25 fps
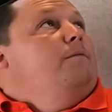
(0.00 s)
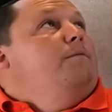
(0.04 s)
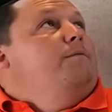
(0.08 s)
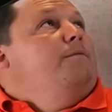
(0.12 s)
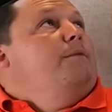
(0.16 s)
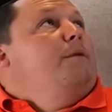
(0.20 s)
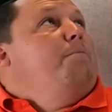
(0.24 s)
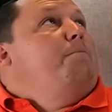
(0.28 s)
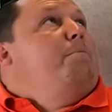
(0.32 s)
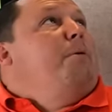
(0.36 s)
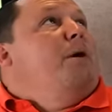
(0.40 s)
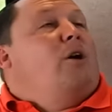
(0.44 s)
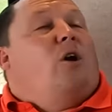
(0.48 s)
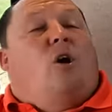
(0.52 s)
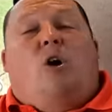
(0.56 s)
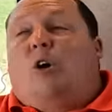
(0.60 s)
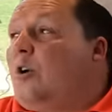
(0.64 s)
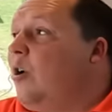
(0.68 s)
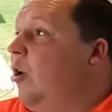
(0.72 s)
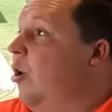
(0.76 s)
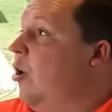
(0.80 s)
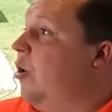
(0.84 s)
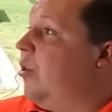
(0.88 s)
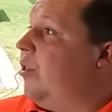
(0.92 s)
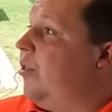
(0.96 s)
Yeah. But
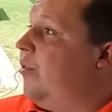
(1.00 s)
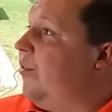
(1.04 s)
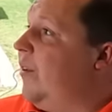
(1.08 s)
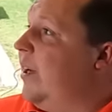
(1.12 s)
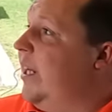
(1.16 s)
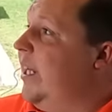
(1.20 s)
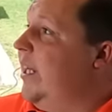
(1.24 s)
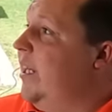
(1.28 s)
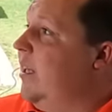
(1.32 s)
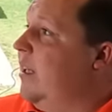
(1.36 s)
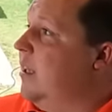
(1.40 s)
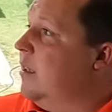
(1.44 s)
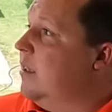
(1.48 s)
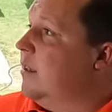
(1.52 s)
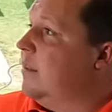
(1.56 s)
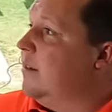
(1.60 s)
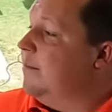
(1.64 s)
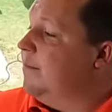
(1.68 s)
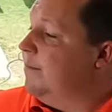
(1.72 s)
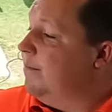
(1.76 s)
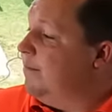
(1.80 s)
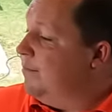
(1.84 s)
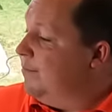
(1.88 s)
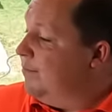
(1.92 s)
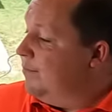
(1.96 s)
on all three.
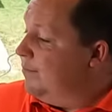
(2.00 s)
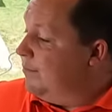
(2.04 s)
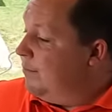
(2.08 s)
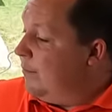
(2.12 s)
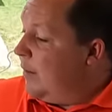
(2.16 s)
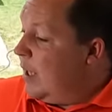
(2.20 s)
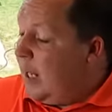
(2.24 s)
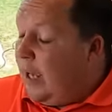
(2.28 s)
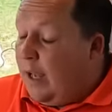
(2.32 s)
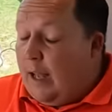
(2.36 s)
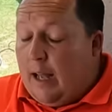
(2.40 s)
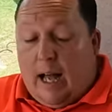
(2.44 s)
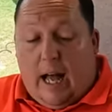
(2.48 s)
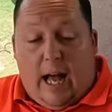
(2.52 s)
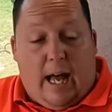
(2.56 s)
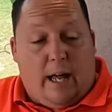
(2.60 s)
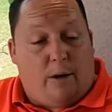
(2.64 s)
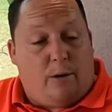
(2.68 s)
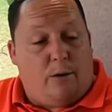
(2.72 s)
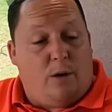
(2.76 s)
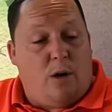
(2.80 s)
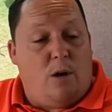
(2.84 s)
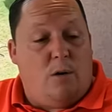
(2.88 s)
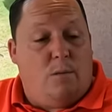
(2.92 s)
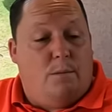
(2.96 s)
I know that's a
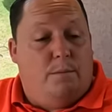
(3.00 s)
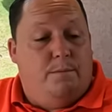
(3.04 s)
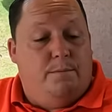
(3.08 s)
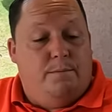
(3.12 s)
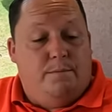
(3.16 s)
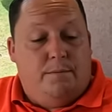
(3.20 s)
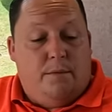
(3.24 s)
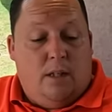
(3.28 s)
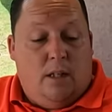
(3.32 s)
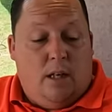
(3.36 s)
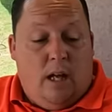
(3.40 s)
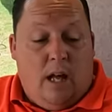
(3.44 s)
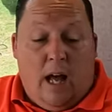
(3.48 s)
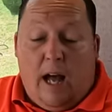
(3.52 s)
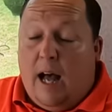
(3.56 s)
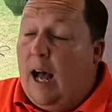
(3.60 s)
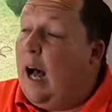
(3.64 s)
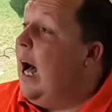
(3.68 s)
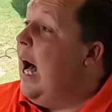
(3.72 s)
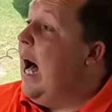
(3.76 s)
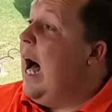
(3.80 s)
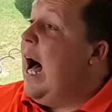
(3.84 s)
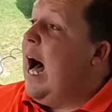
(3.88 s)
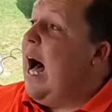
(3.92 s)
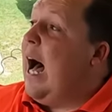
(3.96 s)
little strange.
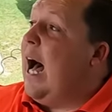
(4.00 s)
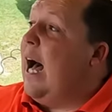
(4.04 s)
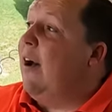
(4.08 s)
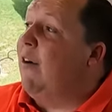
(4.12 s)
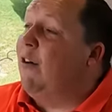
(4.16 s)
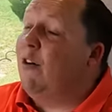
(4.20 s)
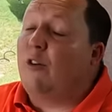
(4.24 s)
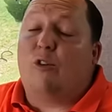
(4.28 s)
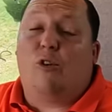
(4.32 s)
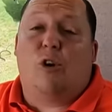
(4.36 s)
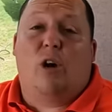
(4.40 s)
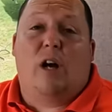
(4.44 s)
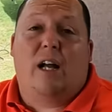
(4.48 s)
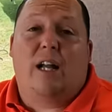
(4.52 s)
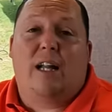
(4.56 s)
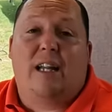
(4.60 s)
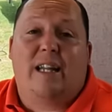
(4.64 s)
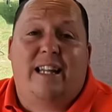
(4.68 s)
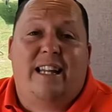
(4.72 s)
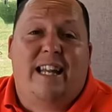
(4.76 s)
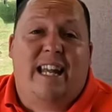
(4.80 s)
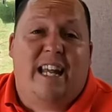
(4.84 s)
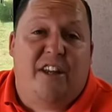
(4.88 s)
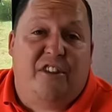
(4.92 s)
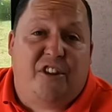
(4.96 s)

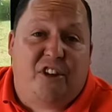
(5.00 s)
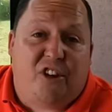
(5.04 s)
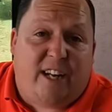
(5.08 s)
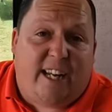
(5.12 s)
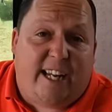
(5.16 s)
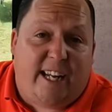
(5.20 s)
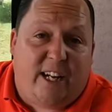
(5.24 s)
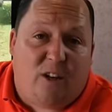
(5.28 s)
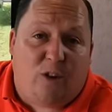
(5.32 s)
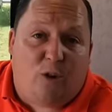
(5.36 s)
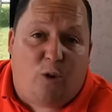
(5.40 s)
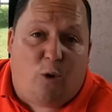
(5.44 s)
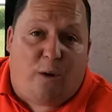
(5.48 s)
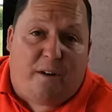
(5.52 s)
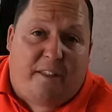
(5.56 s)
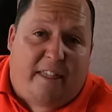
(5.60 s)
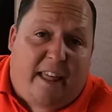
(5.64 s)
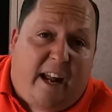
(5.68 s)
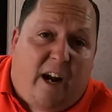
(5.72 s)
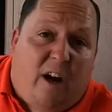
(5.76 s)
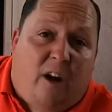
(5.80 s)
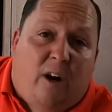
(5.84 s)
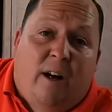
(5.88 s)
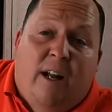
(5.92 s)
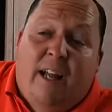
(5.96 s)
Neither here nor
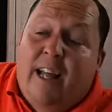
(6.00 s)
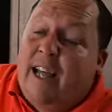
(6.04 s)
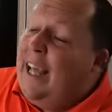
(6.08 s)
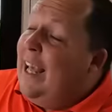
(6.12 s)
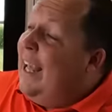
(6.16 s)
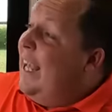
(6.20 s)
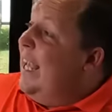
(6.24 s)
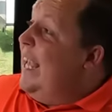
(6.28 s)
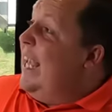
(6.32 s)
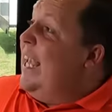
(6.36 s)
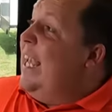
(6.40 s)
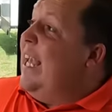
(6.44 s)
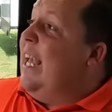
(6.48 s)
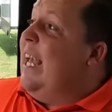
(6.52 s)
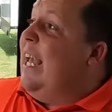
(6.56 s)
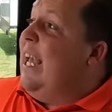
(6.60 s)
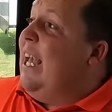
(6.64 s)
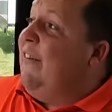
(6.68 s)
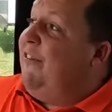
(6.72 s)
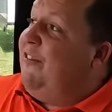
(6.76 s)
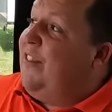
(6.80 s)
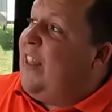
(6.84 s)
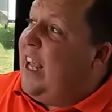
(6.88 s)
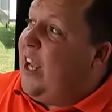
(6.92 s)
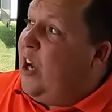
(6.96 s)
there.
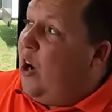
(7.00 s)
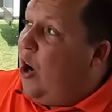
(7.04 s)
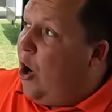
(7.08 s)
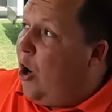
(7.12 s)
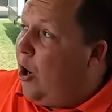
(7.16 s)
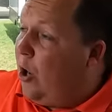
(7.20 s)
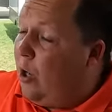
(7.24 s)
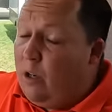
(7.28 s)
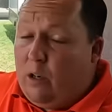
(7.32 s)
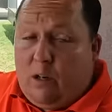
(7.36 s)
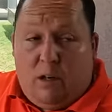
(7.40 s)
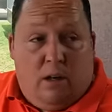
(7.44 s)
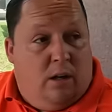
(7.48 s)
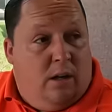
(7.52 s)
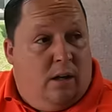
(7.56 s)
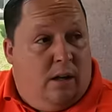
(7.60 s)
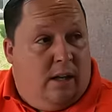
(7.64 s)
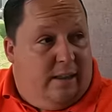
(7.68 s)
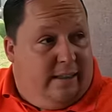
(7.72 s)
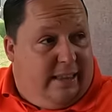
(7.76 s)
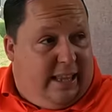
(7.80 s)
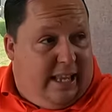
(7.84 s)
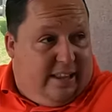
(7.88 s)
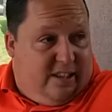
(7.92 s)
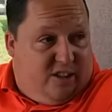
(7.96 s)
If they are,
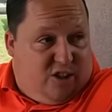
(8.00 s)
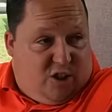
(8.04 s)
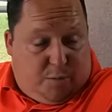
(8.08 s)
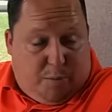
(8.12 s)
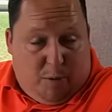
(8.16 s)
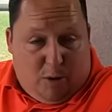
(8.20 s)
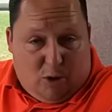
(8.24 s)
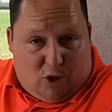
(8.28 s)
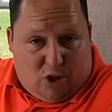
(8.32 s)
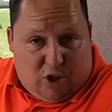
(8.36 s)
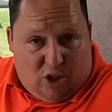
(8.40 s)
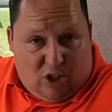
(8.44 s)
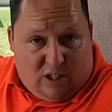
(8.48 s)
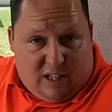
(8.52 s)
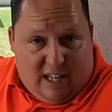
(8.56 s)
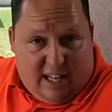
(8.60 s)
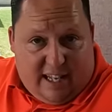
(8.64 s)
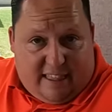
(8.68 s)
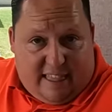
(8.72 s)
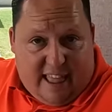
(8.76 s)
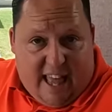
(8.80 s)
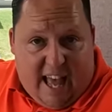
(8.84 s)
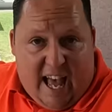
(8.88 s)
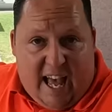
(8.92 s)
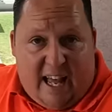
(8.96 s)
then they're supposed to look
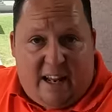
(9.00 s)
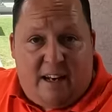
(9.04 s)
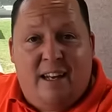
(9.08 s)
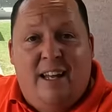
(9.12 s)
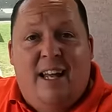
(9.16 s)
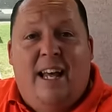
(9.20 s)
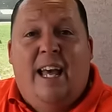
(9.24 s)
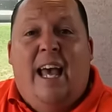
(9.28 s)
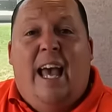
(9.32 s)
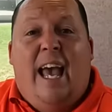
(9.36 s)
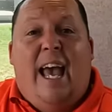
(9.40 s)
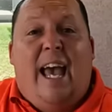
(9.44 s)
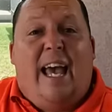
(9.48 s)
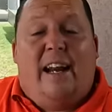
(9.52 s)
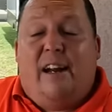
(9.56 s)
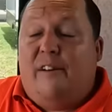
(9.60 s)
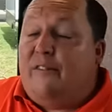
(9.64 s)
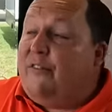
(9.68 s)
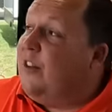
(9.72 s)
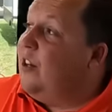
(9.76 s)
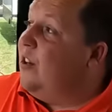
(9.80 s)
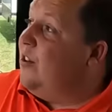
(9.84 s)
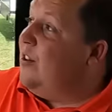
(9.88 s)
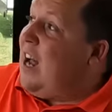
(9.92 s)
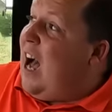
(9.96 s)
like that. Yeah. And
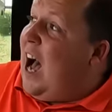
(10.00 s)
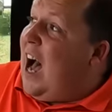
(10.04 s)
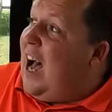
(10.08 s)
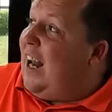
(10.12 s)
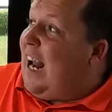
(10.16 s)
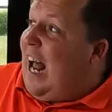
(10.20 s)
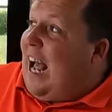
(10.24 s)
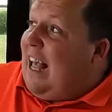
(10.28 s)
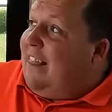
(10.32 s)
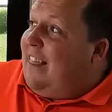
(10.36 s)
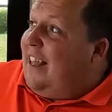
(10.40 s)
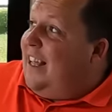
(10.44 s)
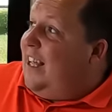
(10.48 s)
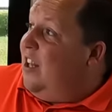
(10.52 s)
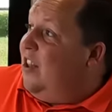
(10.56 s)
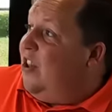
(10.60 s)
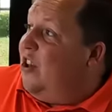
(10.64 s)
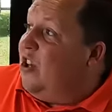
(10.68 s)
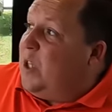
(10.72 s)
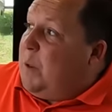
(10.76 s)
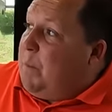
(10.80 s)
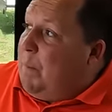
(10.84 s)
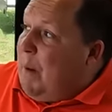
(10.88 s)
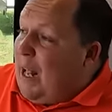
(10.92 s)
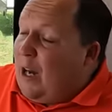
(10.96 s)
if they're not, I think it
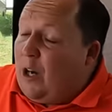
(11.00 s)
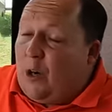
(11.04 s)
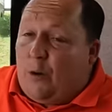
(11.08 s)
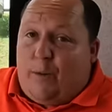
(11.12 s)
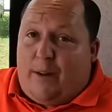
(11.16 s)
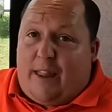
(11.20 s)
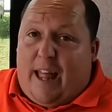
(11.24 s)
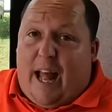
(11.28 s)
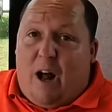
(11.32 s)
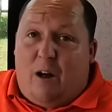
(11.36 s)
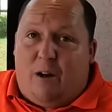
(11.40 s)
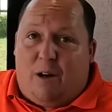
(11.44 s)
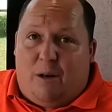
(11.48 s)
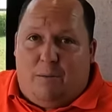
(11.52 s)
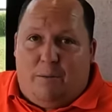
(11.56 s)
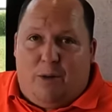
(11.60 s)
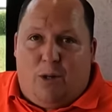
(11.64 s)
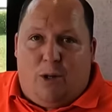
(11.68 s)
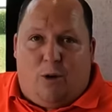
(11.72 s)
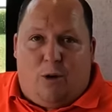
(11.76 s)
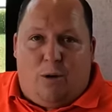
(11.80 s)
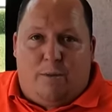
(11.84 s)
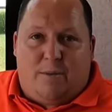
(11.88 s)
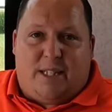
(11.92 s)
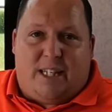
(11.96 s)
looks better without them.
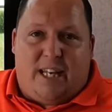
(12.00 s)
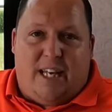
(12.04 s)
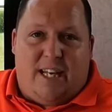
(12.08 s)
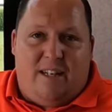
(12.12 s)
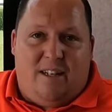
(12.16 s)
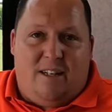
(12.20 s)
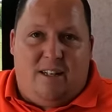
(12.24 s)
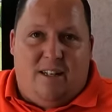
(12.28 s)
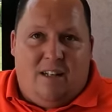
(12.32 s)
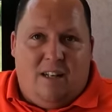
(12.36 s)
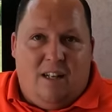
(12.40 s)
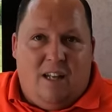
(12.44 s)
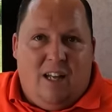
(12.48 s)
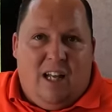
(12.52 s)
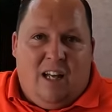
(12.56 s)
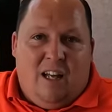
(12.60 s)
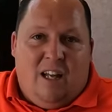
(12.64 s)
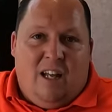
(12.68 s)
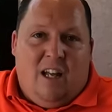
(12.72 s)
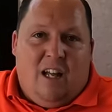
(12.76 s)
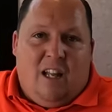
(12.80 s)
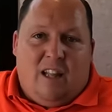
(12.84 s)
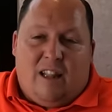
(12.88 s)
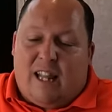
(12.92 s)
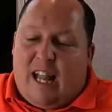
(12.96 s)
You know I kind of do too.
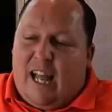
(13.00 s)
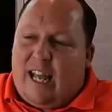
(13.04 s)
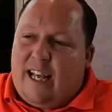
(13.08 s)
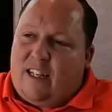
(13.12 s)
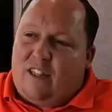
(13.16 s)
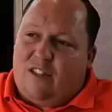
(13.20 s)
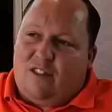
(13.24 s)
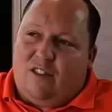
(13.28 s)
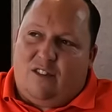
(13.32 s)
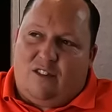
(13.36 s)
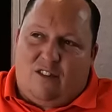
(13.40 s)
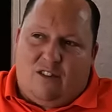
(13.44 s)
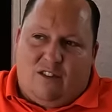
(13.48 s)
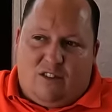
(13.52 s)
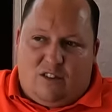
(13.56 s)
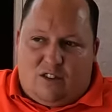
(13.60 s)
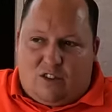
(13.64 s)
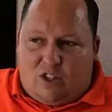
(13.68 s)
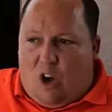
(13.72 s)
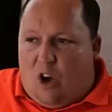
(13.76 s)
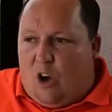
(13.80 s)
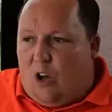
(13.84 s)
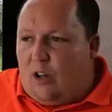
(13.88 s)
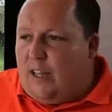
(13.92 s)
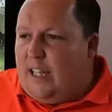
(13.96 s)
Like
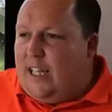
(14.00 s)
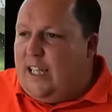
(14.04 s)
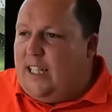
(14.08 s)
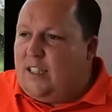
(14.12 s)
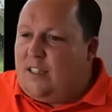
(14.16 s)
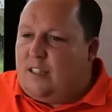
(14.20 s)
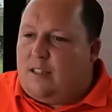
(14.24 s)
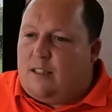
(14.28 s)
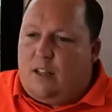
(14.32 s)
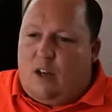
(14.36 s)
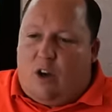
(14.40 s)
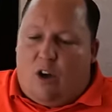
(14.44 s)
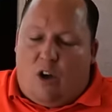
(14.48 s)
all these